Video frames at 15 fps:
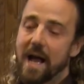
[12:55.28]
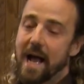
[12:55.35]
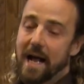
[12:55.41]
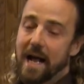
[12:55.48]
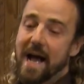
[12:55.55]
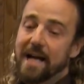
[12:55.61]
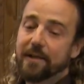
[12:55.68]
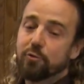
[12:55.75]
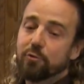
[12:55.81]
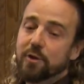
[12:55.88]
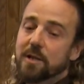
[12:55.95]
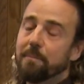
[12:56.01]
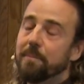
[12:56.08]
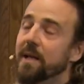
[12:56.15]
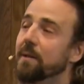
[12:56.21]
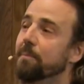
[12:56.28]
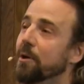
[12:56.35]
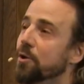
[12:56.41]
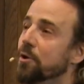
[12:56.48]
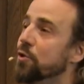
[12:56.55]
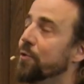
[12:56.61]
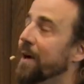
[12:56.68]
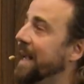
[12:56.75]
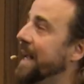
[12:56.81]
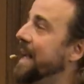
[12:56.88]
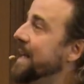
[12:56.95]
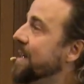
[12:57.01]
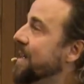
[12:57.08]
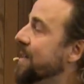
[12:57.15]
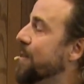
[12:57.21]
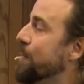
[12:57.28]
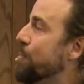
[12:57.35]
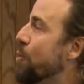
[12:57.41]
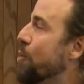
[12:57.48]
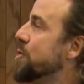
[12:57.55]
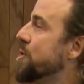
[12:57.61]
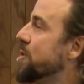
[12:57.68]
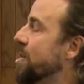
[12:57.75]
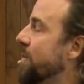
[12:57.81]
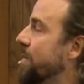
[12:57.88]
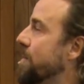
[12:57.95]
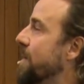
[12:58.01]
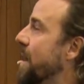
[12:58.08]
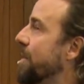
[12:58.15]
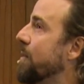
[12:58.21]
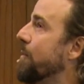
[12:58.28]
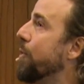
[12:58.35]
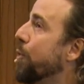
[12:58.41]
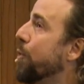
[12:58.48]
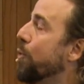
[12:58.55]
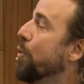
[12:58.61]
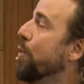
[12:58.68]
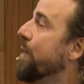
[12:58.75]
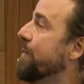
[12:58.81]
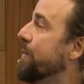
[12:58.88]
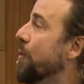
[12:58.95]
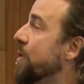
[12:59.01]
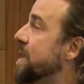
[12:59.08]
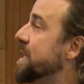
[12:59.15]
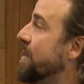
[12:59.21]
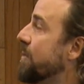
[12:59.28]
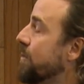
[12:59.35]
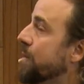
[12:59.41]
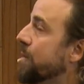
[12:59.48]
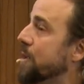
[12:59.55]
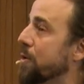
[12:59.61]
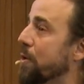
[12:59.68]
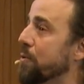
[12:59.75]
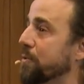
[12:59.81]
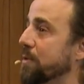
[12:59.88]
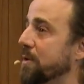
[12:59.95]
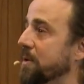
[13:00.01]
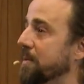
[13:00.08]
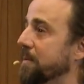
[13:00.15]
has to split because you are eating the emotions of the mother through the voice and through the tones.